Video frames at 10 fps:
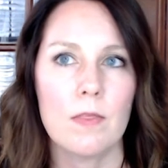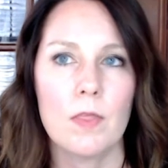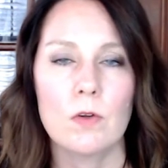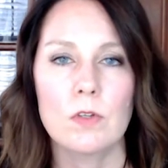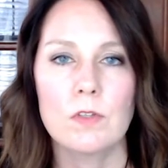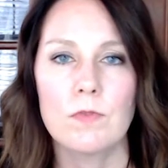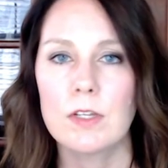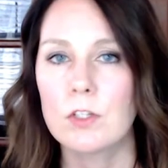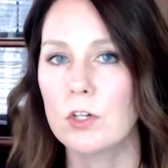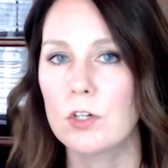those
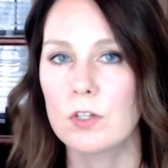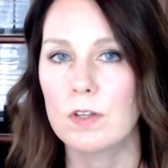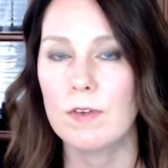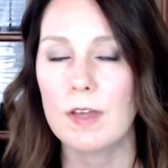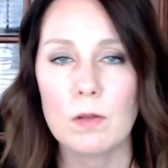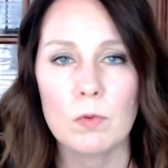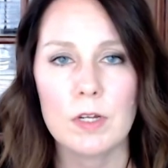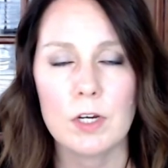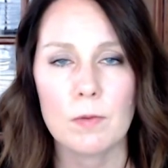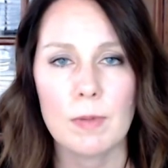funds are usually available
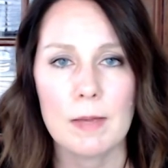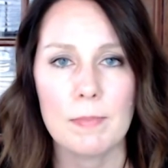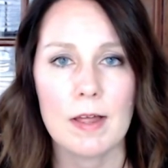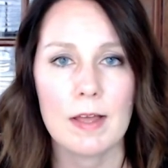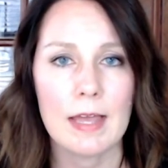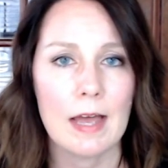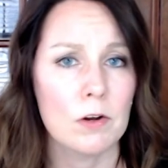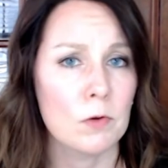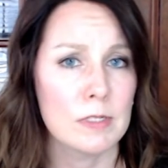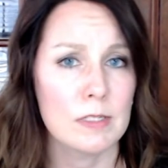in your PayPal account
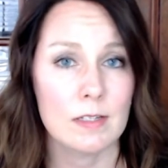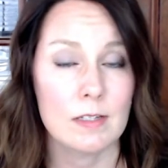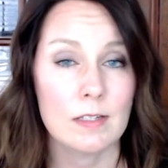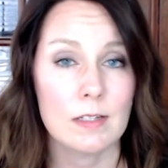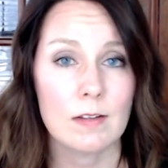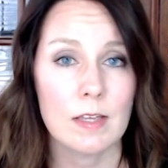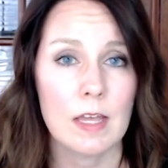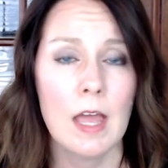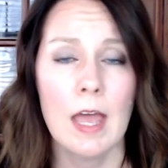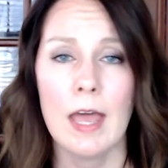almost
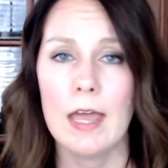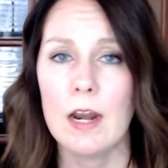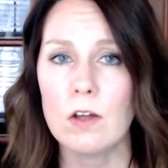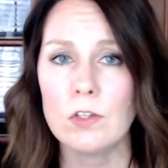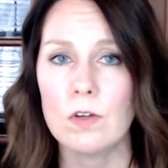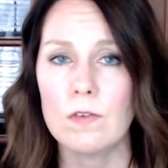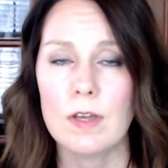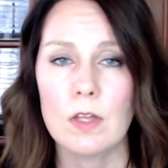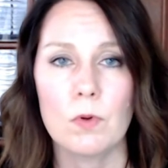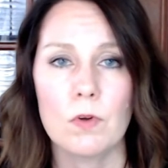instantly and also
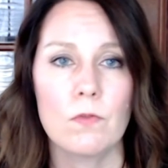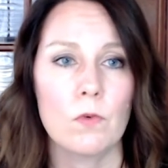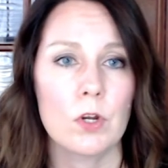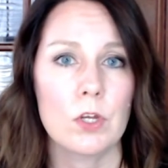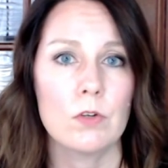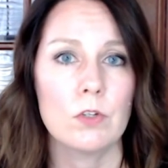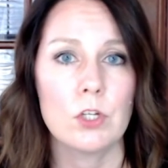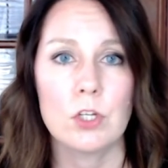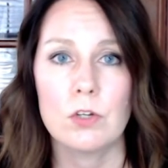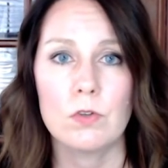available for you
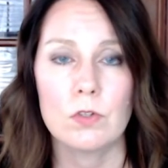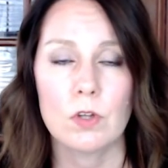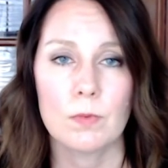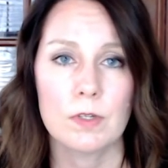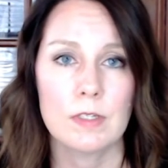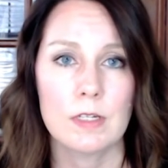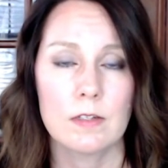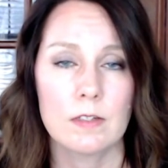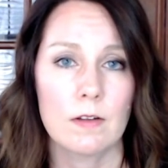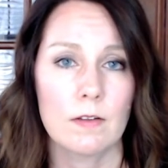to use almost
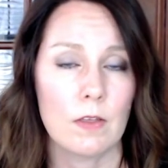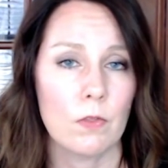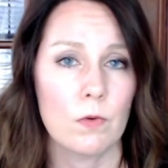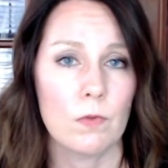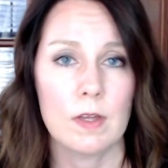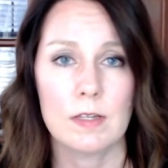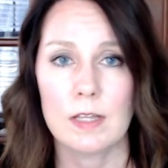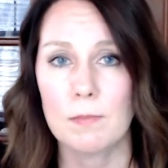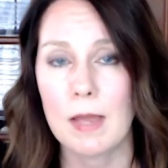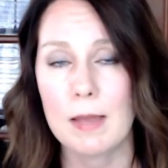instantly through things
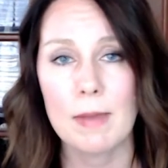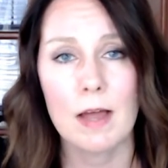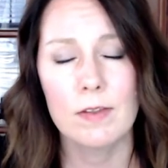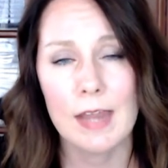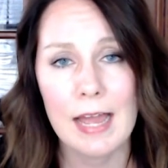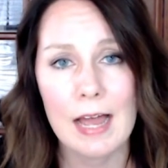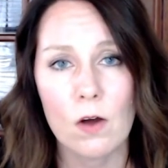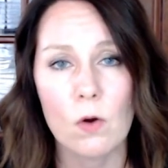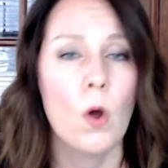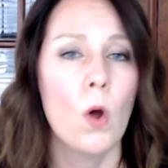like PayPal Now